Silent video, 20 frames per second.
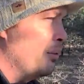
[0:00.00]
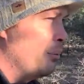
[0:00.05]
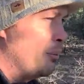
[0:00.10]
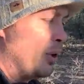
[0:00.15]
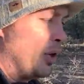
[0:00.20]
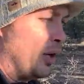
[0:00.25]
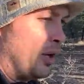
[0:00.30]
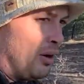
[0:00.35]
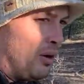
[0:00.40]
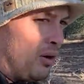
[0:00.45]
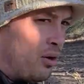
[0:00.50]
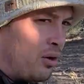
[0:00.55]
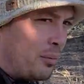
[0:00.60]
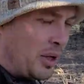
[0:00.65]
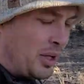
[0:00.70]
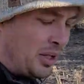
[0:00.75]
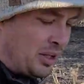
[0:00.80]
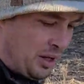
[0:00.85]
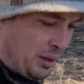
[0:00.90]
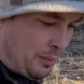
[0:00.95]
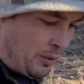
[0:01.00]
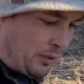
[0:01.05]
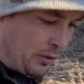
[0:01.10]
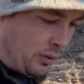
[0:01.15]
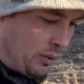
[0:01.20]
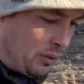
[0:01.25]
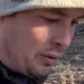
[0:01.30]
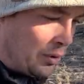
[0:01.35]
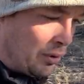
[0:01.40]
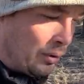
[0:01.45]
but all my cameras
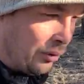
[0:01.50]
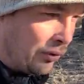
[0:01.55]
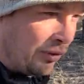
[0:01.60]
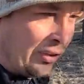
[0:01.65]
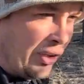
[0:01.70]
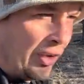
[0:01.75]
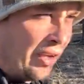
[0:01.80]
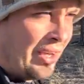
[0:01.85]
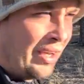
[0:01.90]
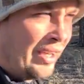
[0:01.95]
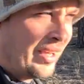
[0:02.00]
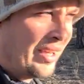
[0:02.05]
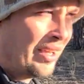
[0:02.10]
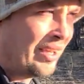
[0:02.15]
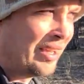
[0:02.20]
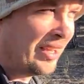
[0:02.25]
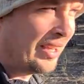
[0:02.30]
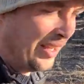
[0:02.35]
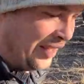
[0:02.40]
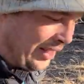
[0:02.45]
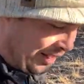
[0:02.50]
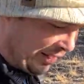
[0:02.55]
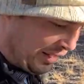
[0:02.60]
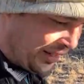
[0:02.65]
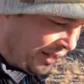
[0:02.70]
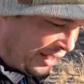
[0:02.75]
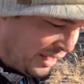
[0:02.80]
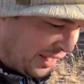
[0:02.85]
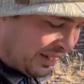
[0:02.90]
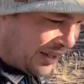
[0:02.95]
are in use
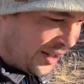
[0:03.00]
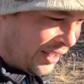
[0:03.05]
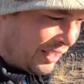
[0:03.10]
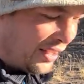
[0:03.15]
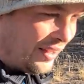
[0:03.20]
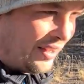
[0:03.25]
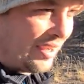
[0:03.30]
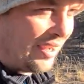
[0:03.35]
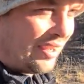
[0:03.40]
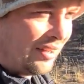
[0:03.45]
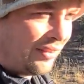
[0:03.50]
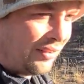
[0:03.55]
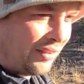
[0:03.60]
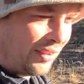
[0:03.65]
and that kind of